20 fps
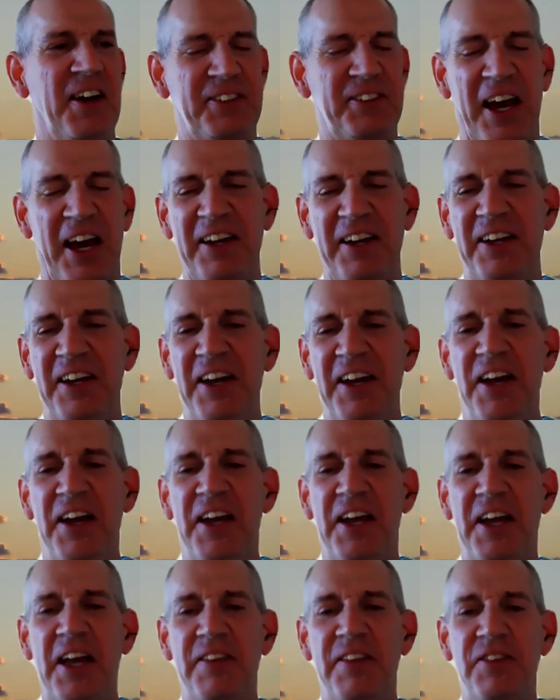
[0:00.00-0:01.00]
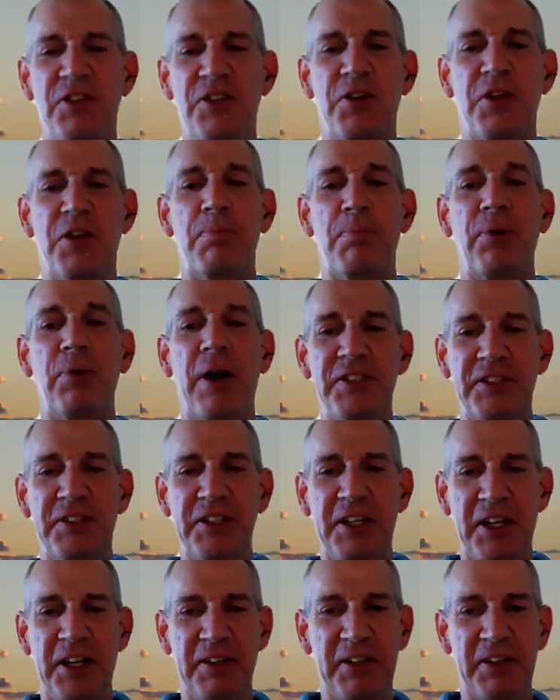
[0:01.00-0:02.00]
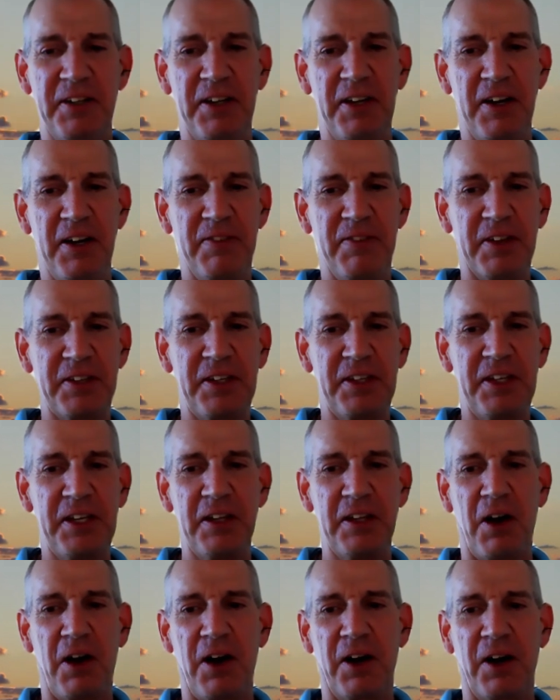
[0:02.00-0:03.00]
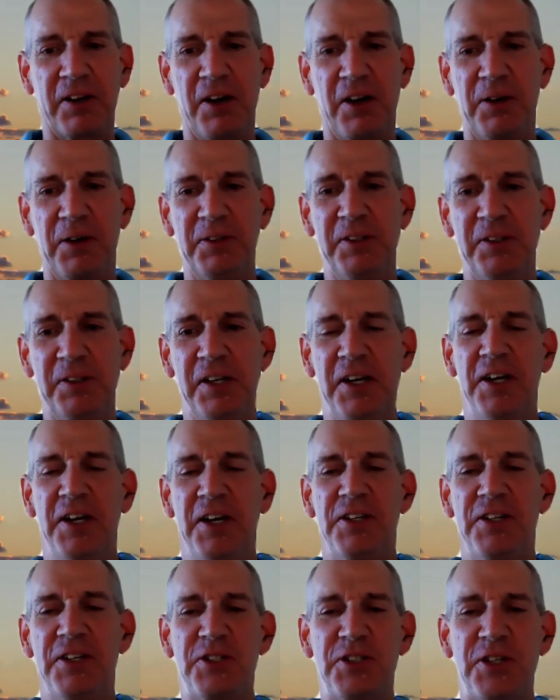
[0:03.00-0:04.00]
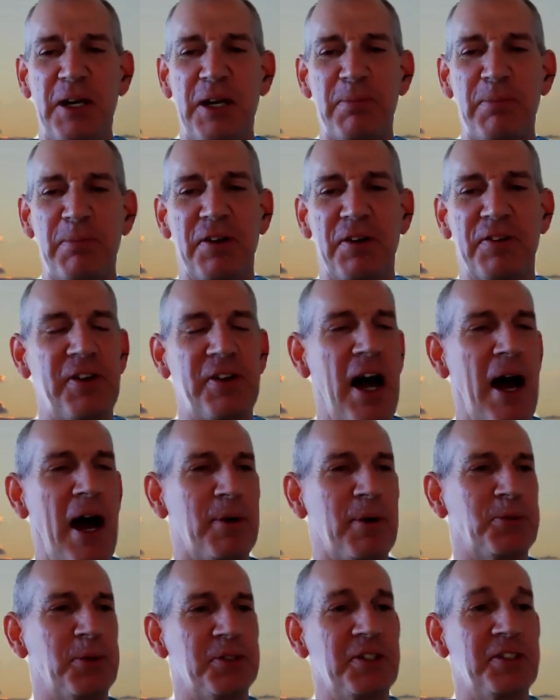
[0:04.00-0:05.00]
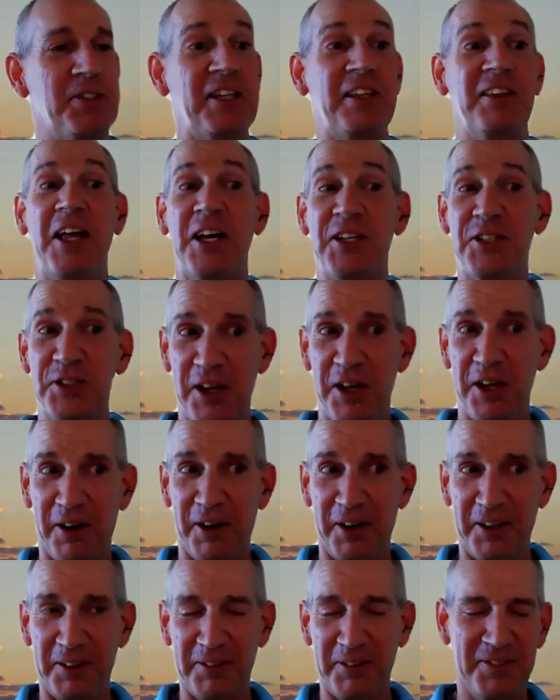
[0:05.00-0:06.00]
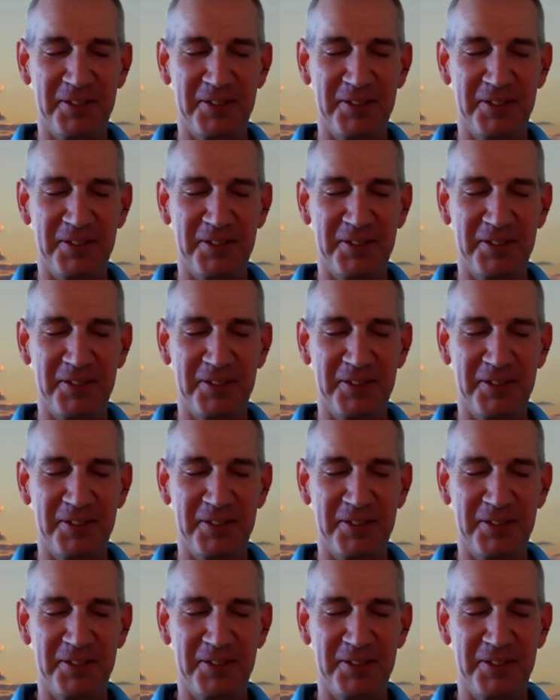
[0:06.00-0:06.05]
Okay. And you're the president of the Key Largo Chamber of Commerce, which is the legendary.